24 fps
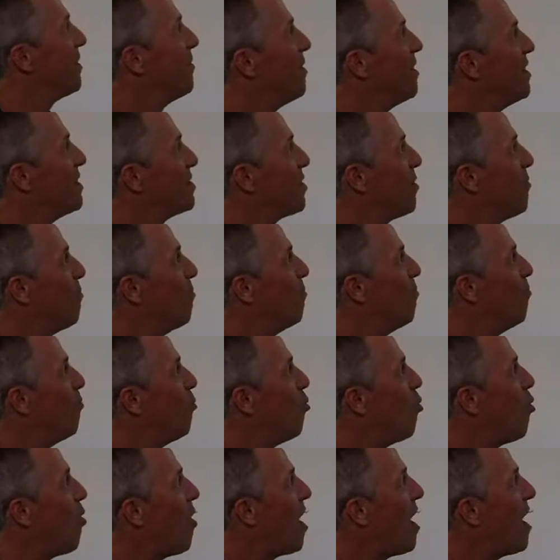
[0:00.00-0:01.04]
a, is a
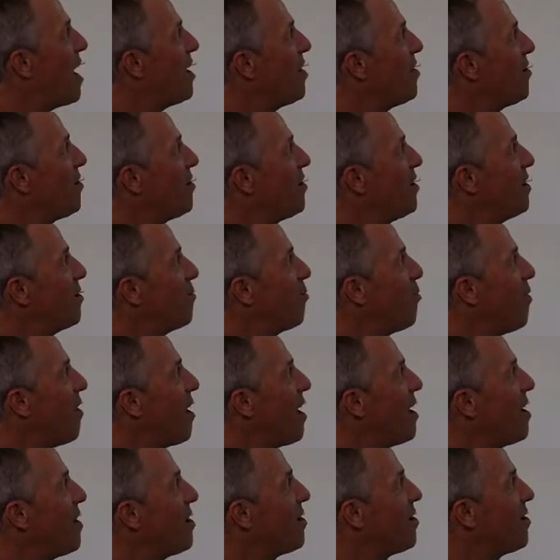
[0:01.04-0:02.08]
wider and
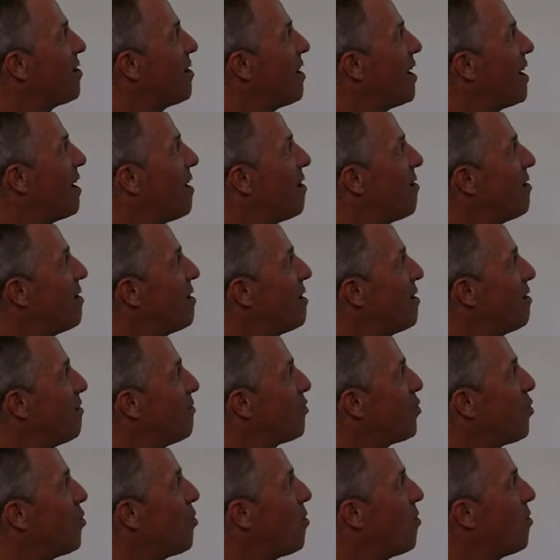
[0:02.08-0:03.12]
wider area
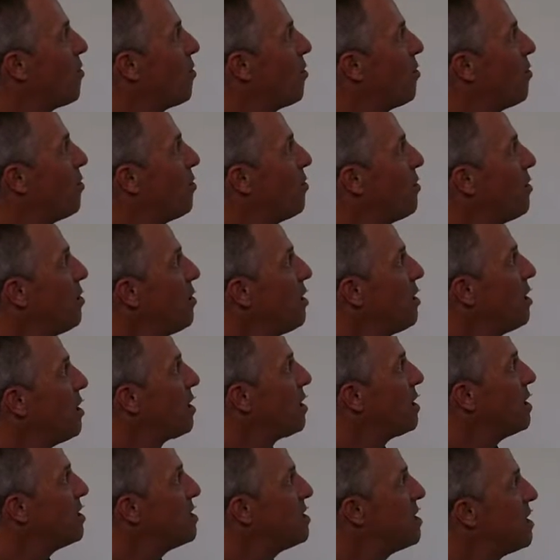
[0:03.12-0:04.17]
of coral.
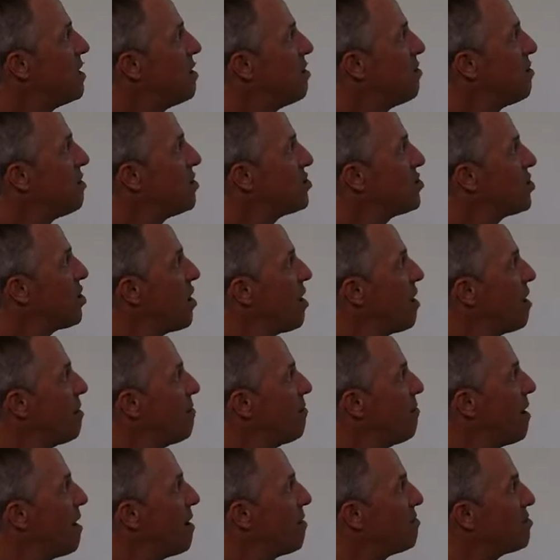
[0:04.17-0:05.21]
Continue this
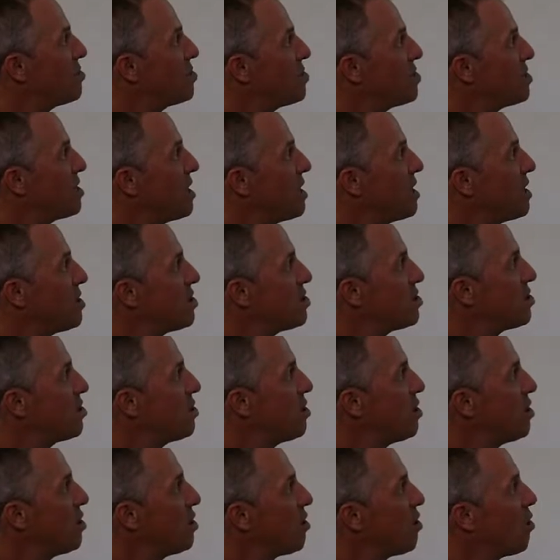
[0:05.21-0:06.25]
on, mountain sinks,
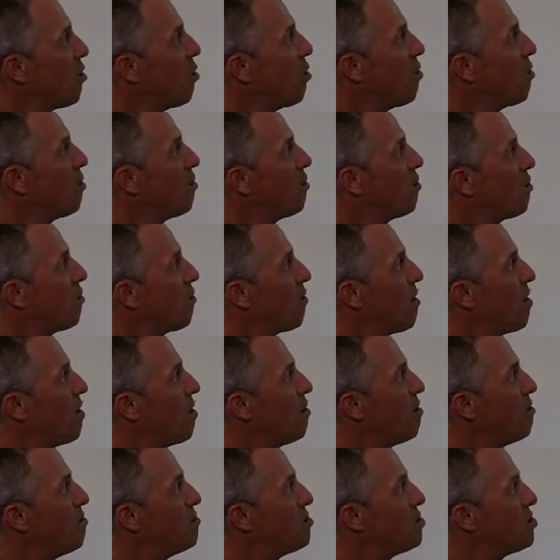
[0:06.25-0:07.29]
coral
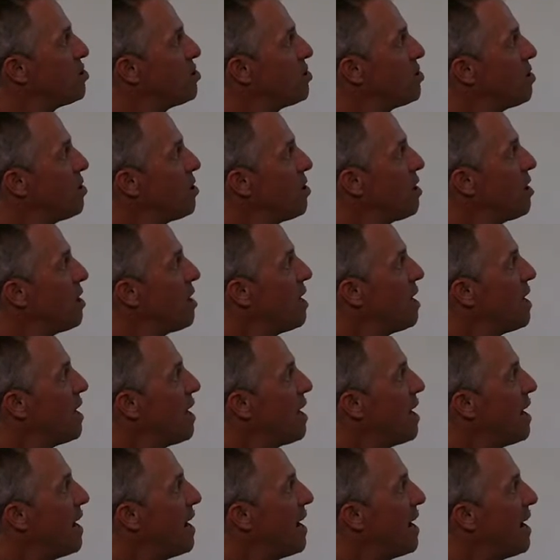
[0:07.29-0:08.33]
grows
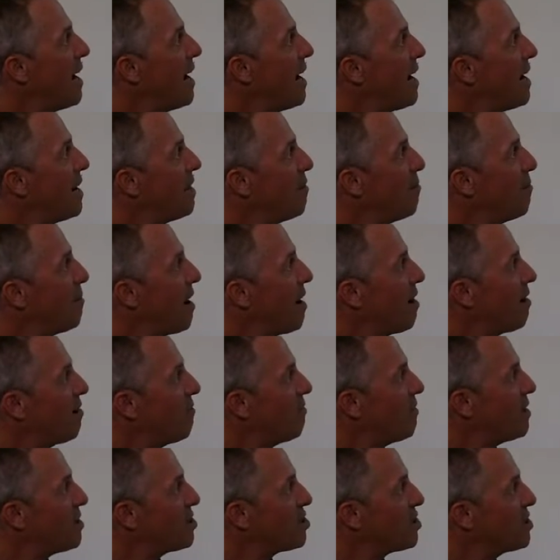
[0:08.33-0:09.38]
and the
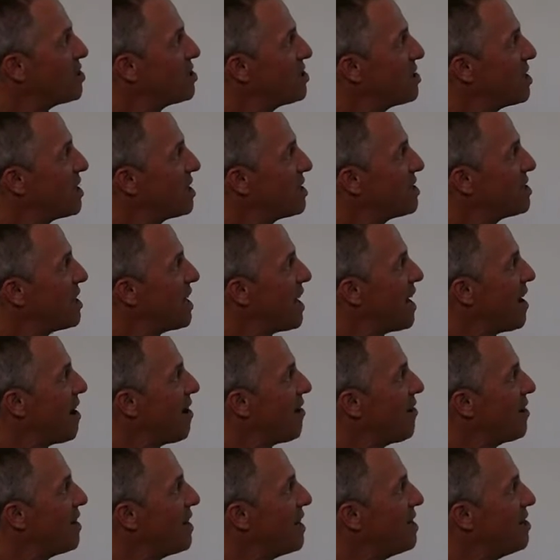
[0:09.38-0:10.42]
mountain eventually sinks
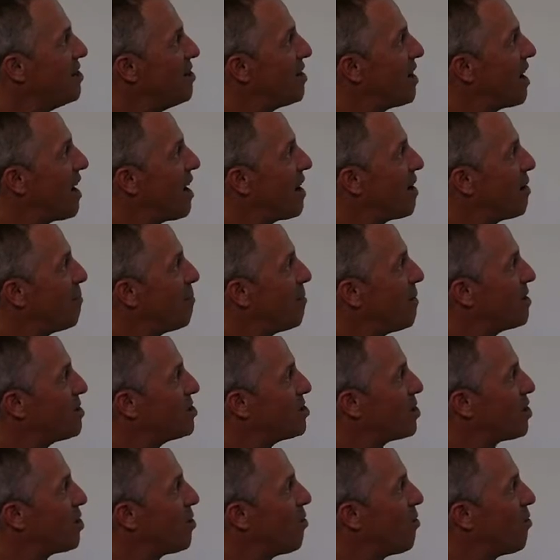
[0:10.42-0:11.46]
down and you got a
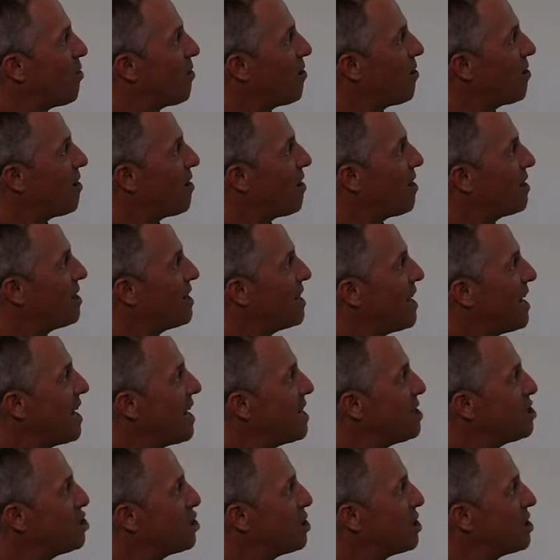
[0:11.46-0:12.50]
bunch of coral on the
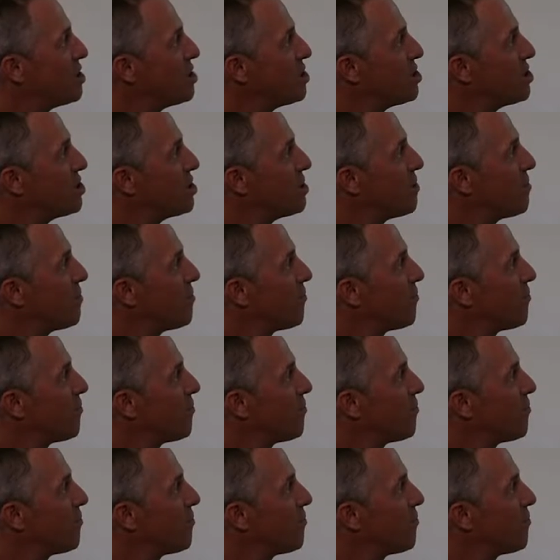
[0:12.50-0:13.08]
edges